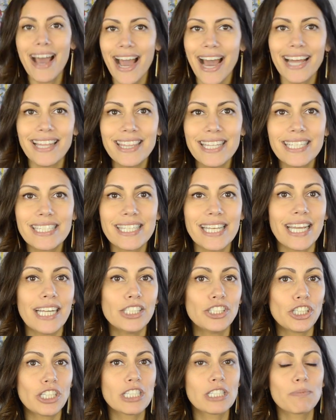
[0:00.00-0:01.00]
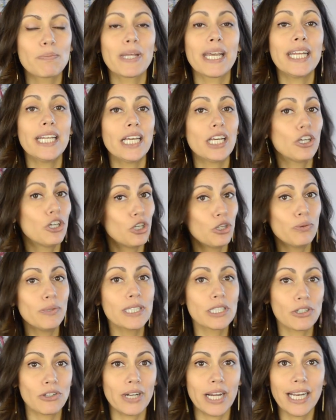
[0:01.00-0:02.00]
At this age, explaining who
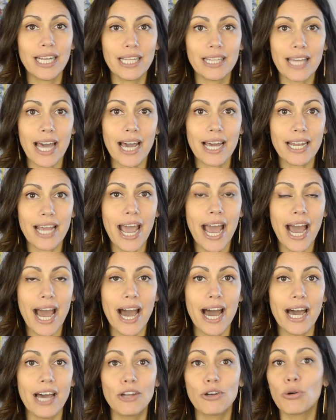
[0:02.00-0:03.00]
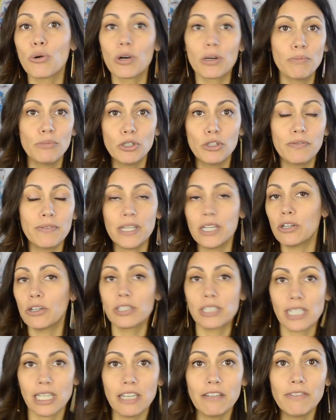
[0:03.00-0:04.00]
is creating that ad or movie
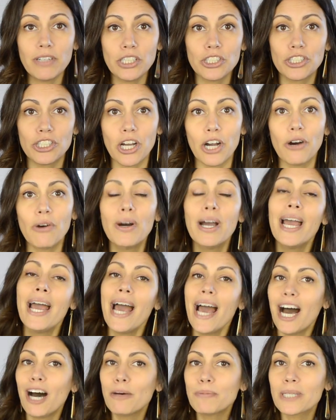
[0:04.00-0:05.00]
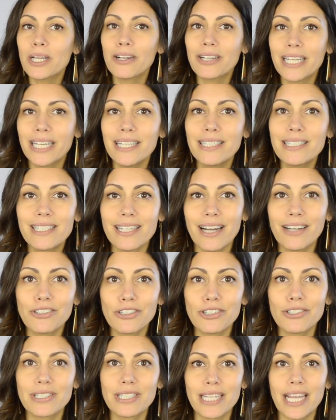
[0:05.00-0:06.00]
or TV show helps our kids to
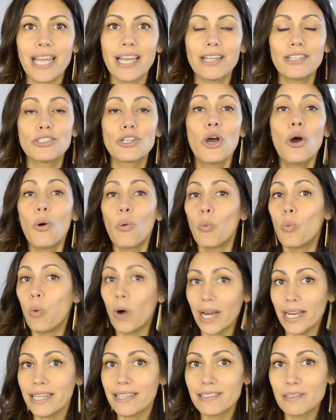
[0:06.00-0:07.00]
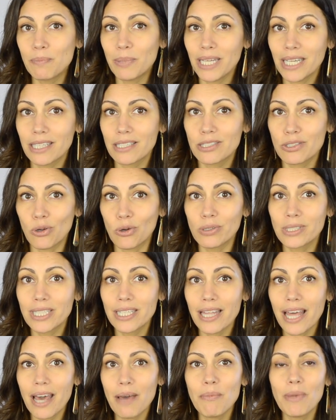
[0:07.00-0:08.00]
understand what is being sold to
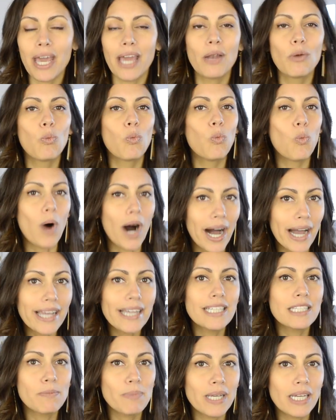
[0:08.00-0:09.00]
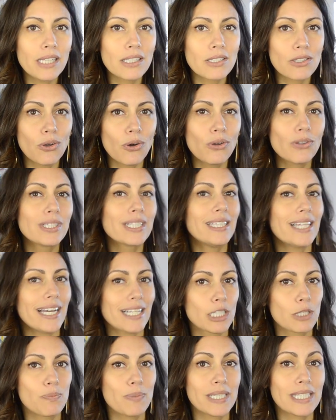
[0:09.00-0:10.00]
them and why it's being sold in
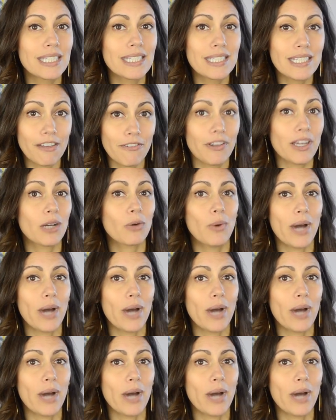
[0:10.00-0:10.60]
that specific